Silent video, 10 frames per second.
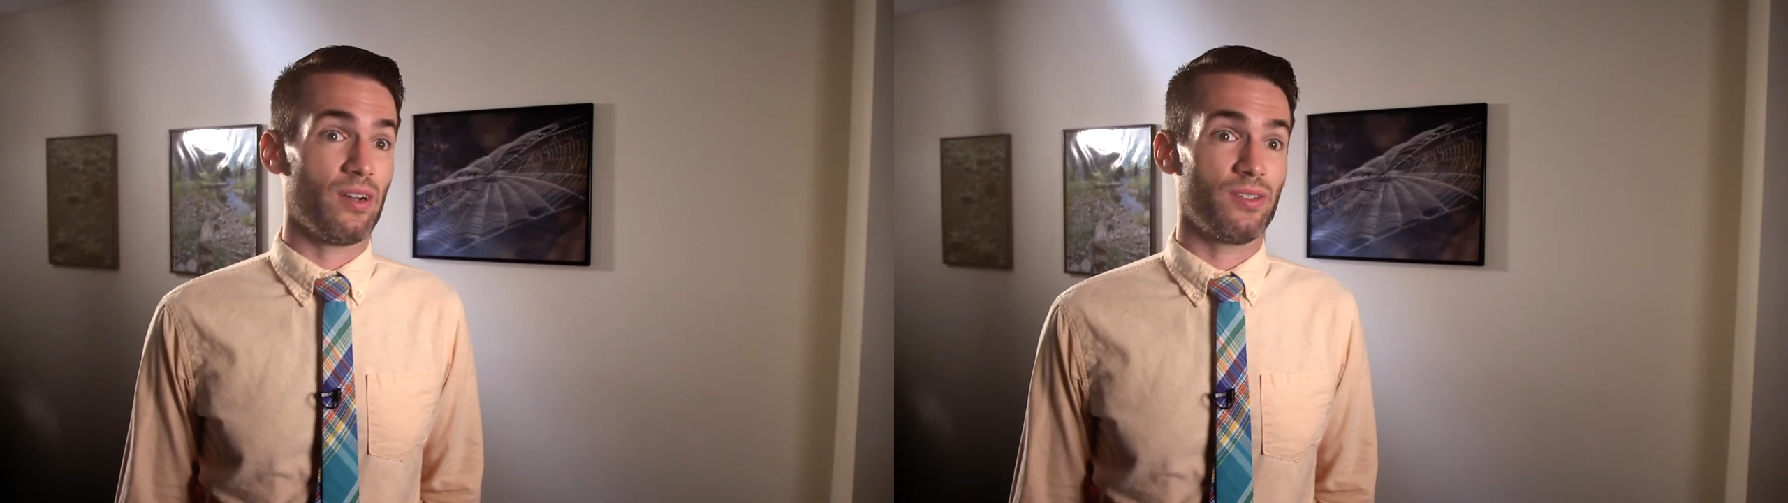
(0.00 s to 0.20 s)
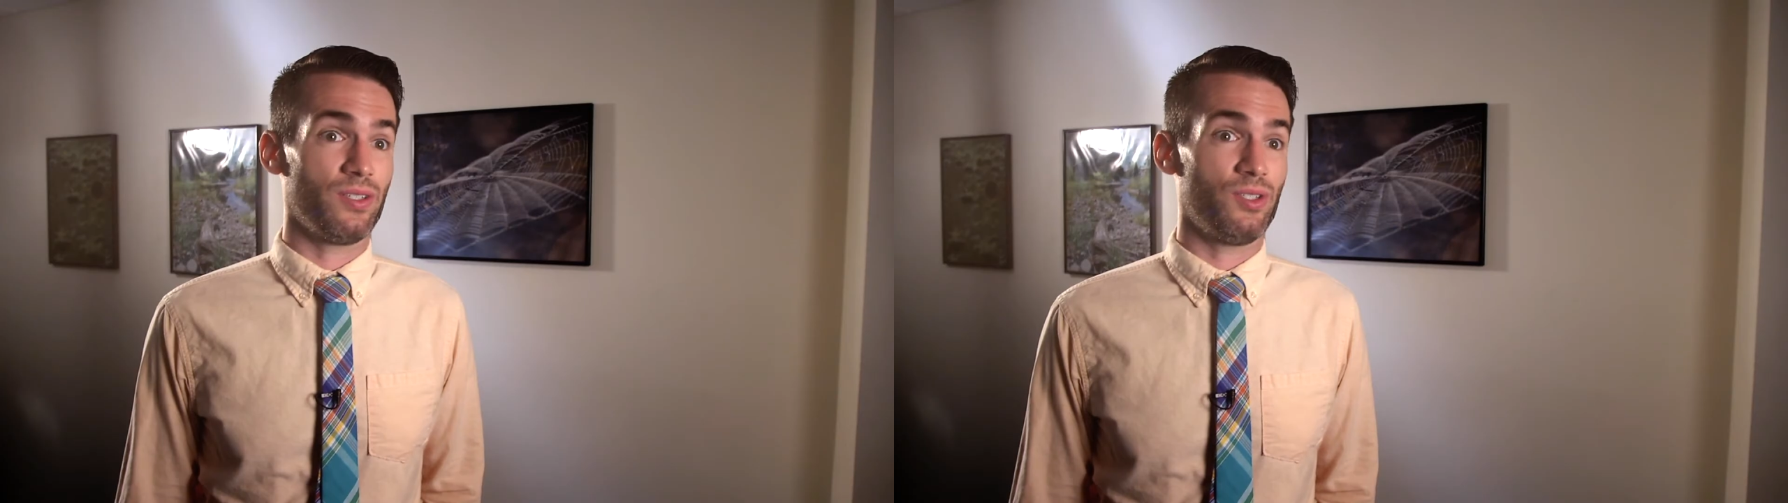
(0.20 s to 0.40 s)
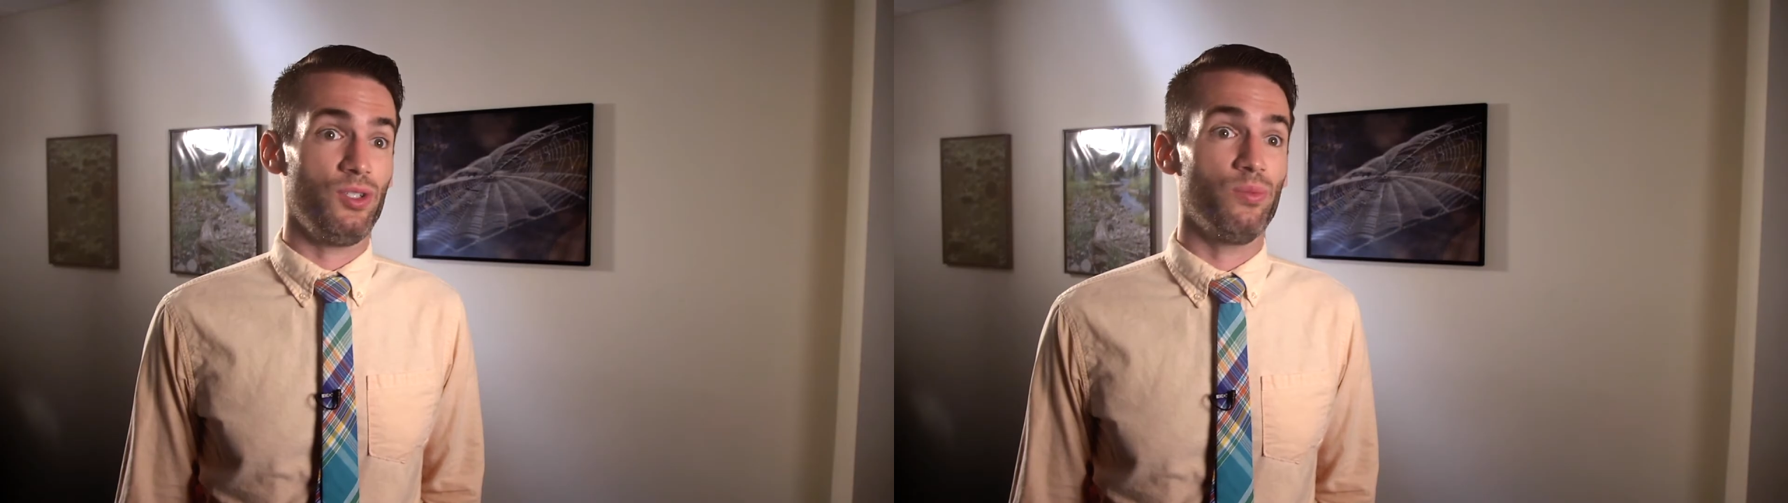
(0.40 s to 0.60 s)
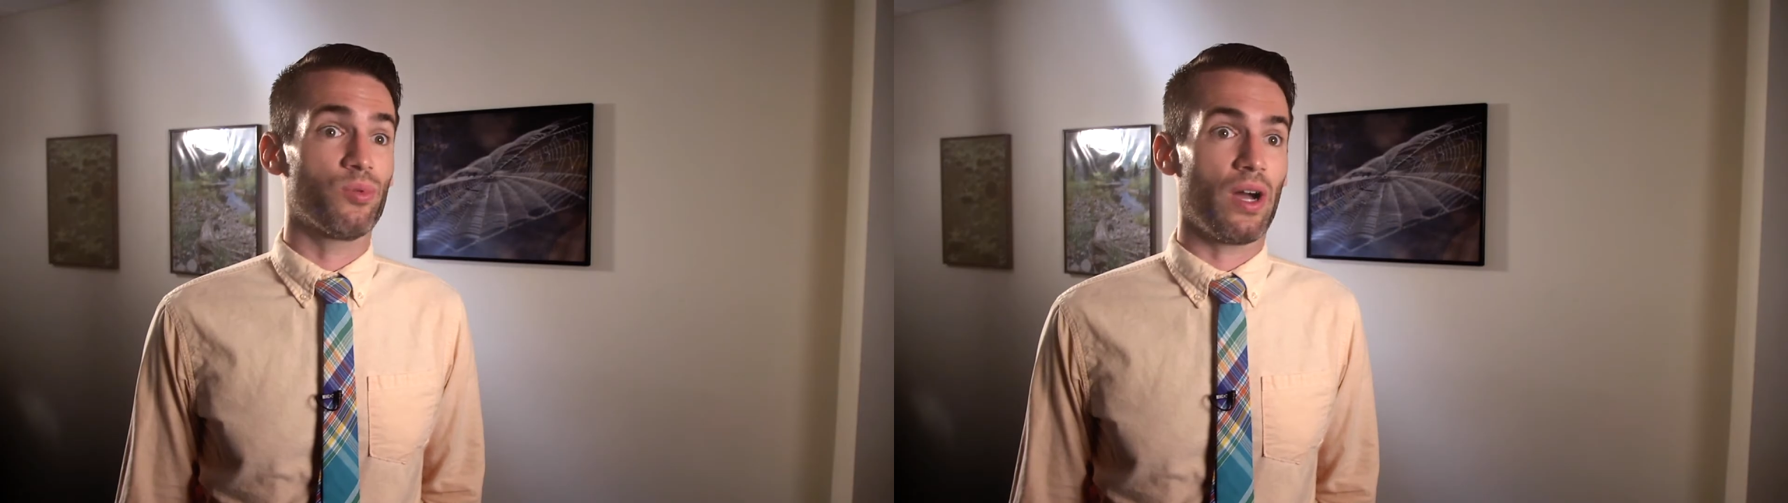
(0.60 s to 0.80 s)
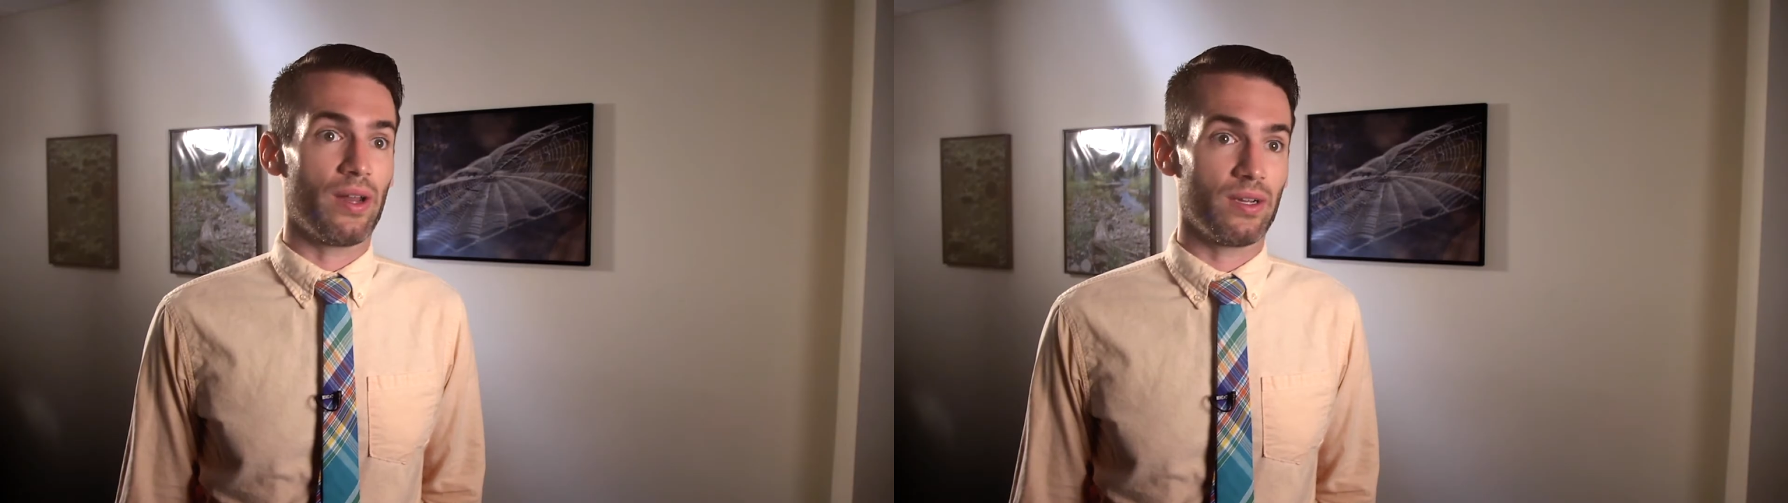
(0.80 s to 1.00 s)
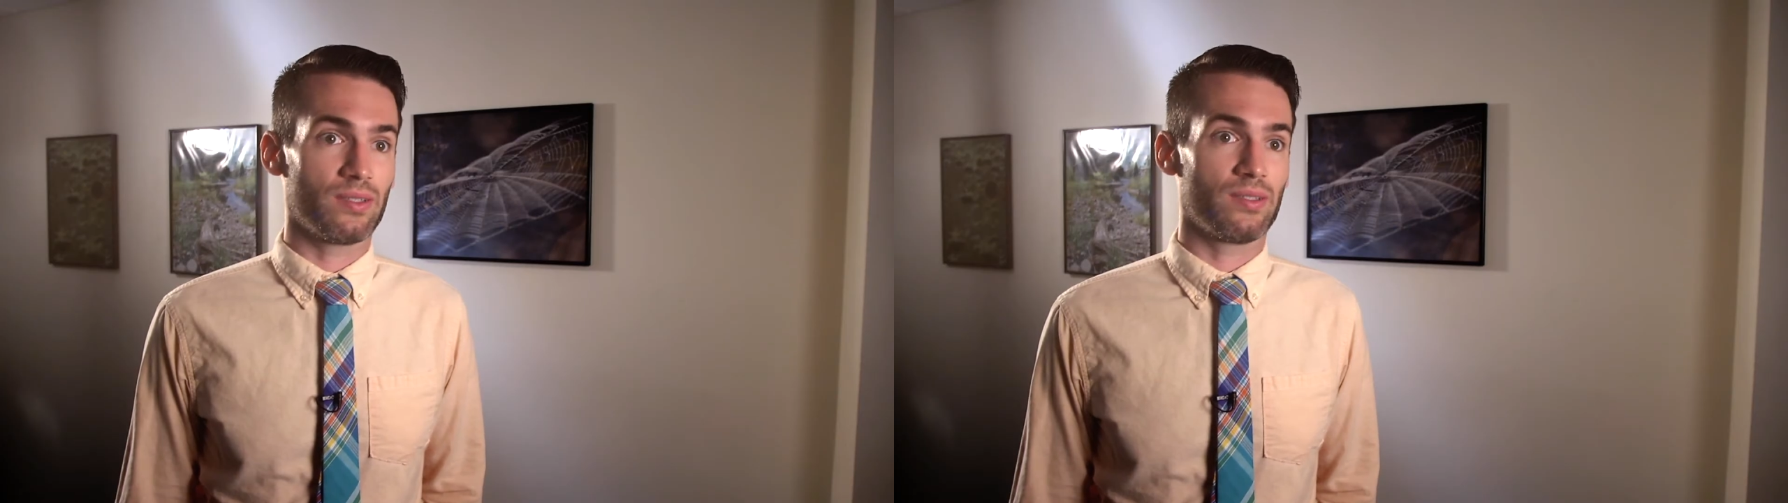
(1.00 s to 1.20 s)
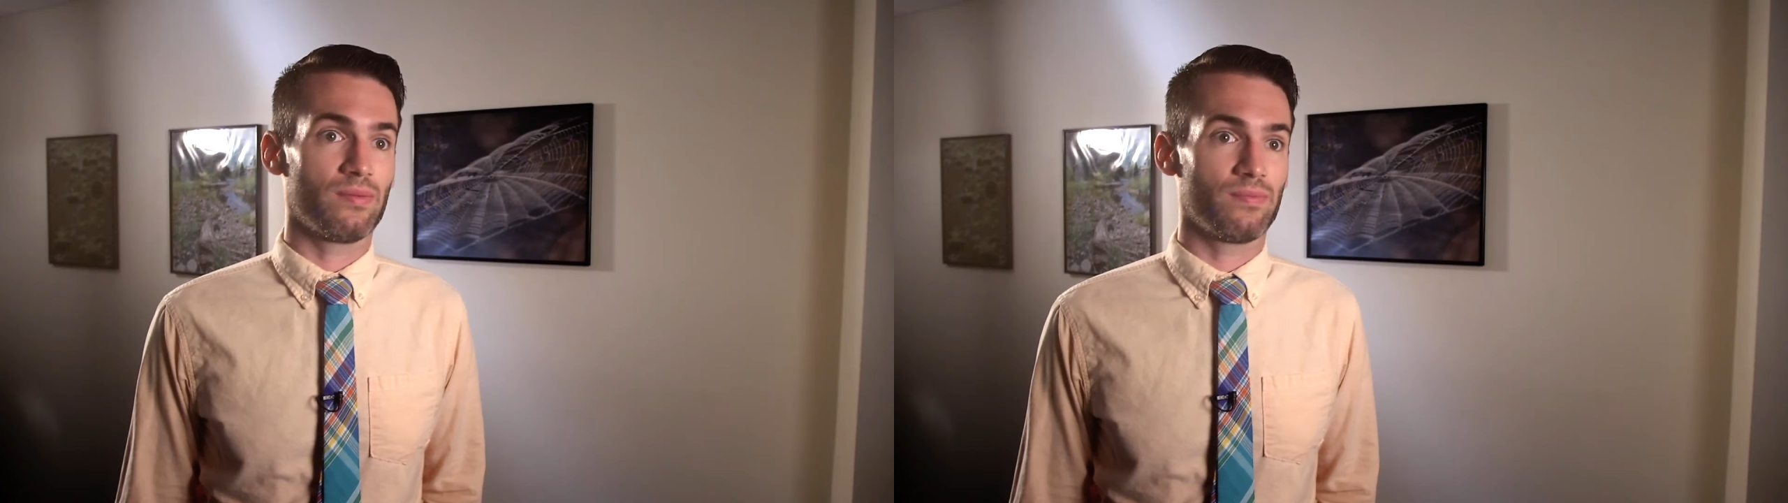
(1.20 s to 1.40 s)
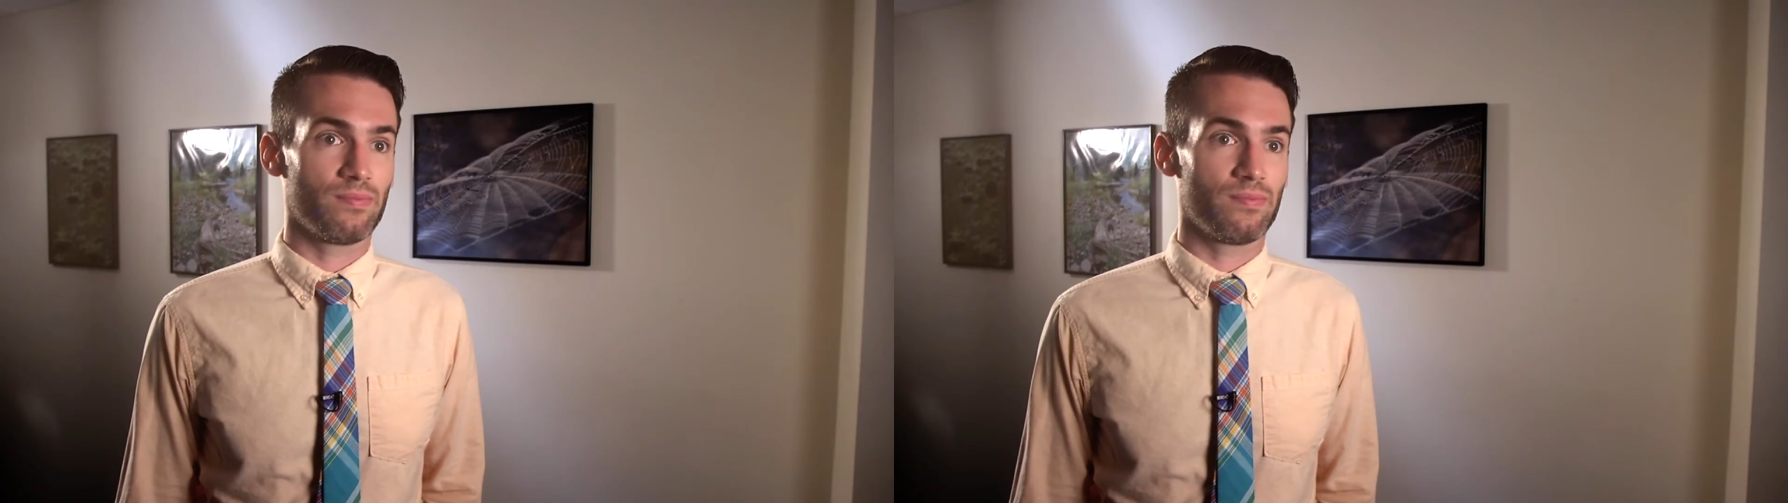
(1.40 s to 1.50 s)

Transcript: are such new products.